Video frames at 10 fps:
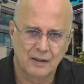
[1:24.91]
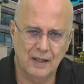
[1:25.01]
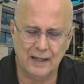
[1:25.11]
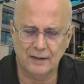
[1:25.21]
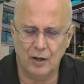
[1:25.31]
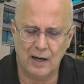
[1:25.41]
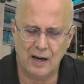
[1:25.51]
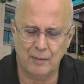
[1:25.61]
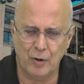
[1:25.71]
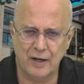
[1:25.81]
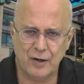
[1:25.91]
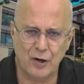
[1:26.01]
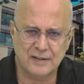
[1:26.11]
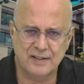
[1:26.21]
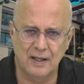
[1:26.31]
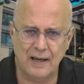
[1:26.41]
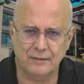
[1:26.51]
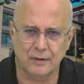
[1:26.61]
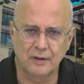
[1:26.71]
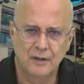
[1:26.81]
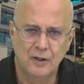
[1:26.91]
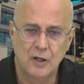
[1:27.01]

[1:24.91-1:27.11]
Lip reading: Like the harmonic oscillator.